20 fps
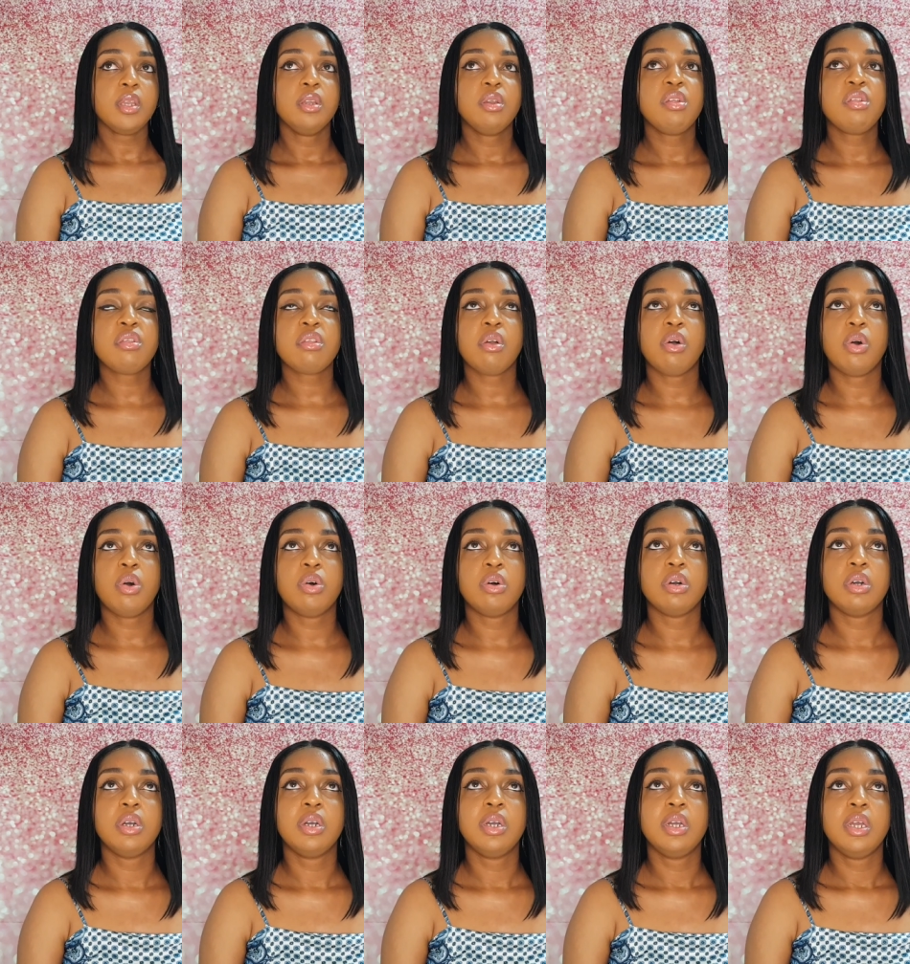So
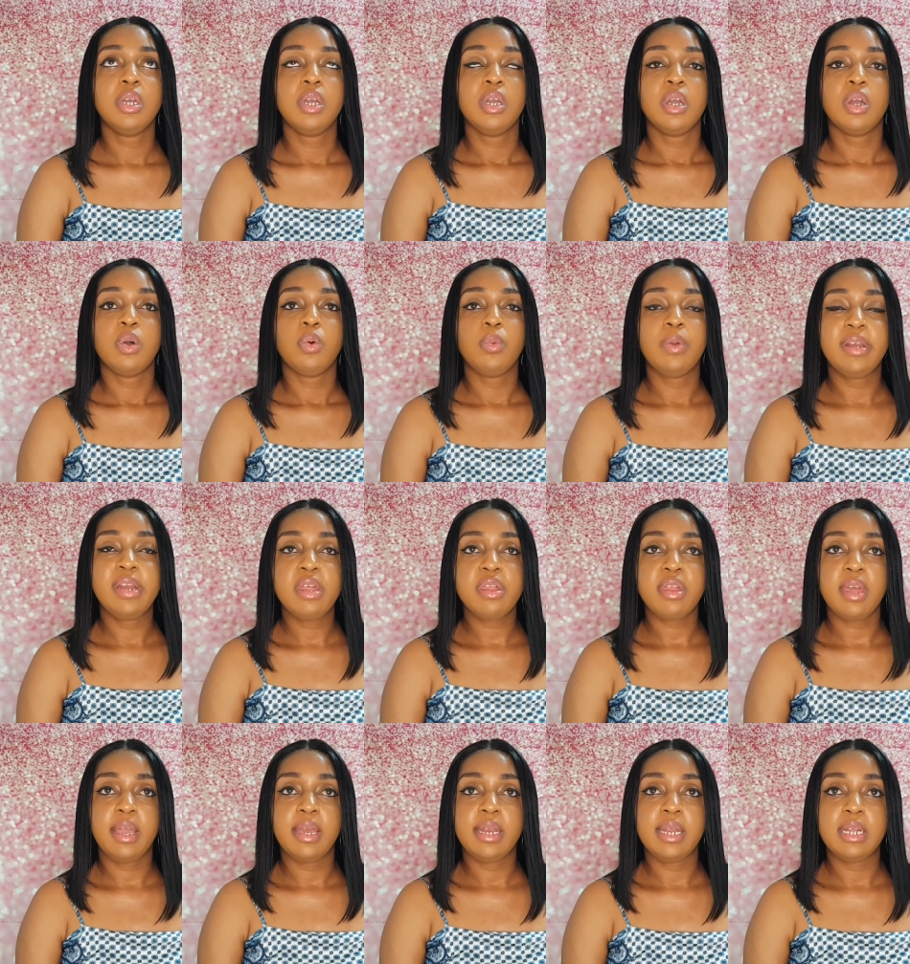we
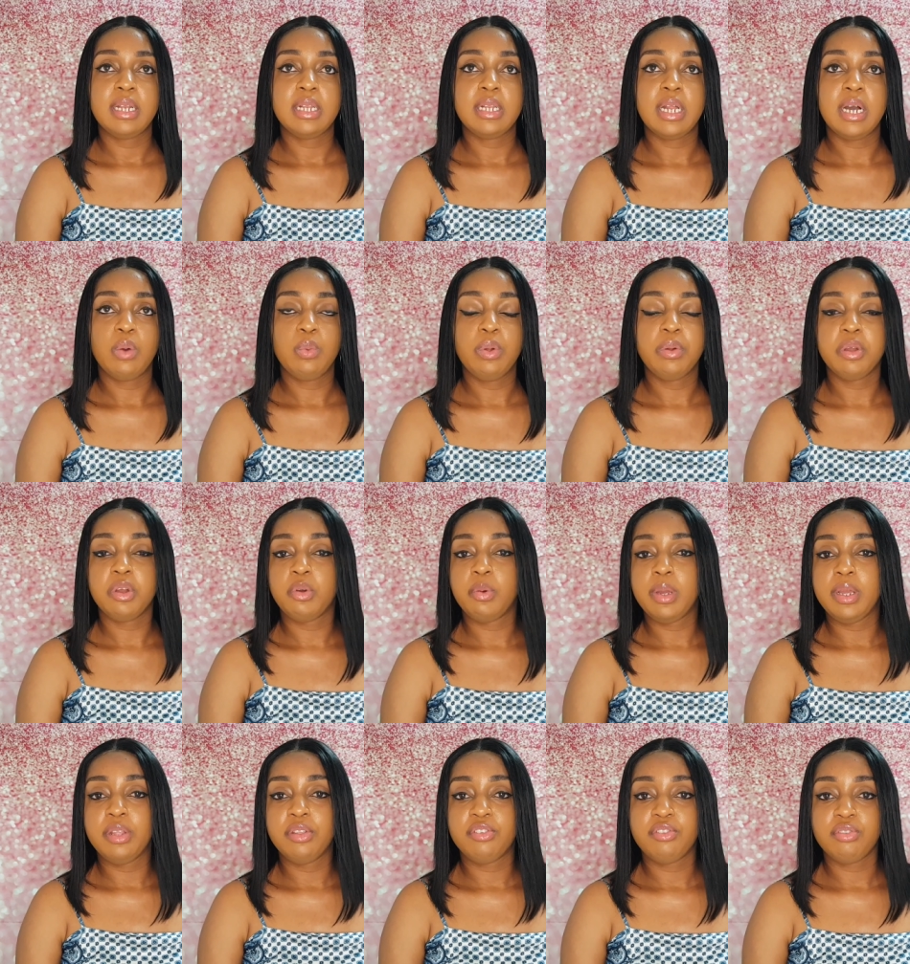decided that we were
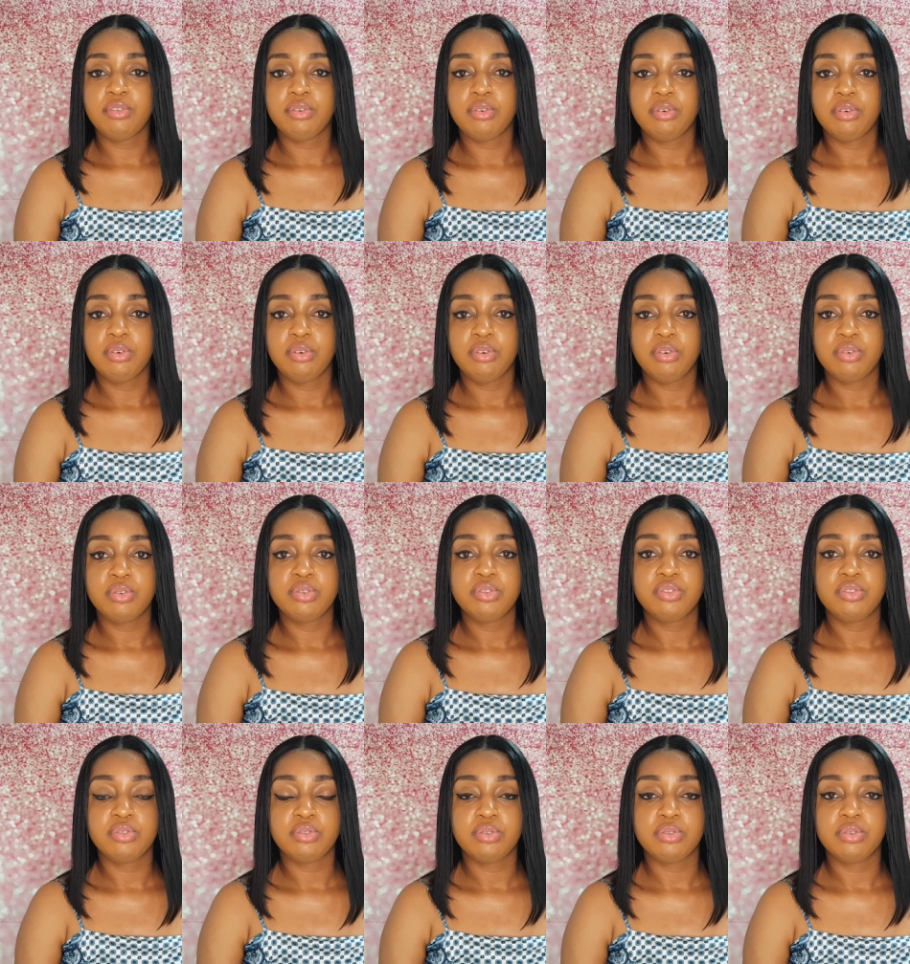going to go
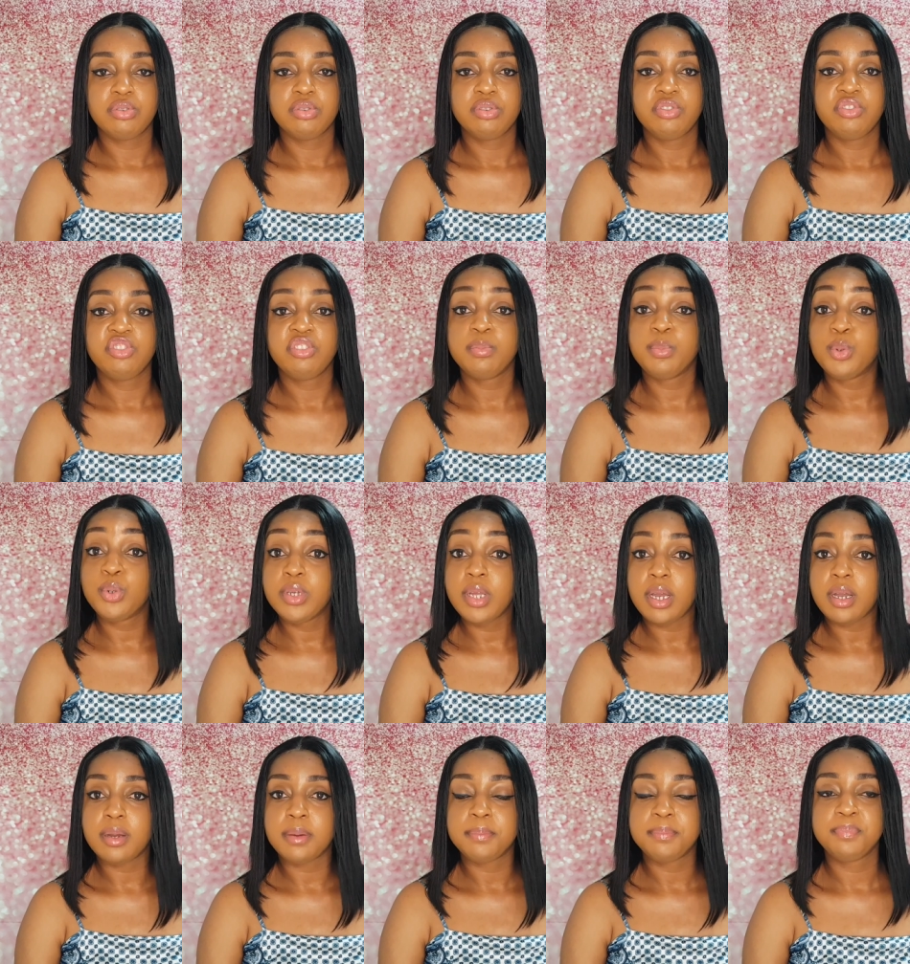to
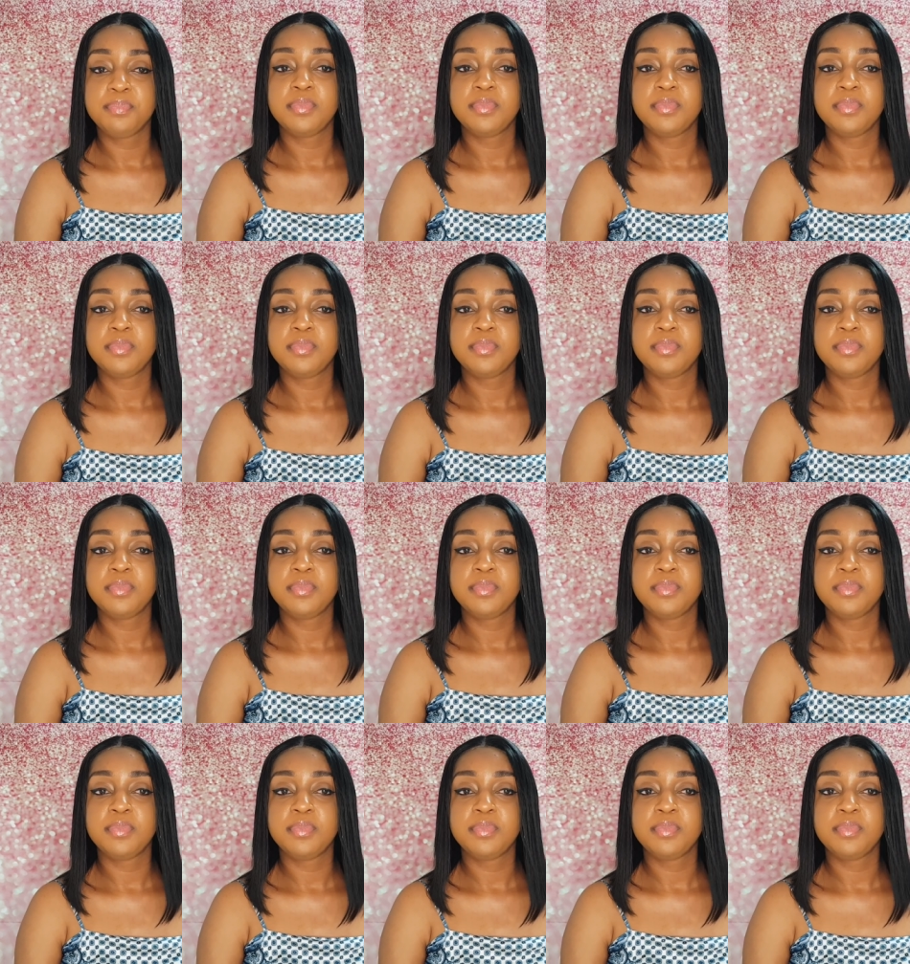Shibuya.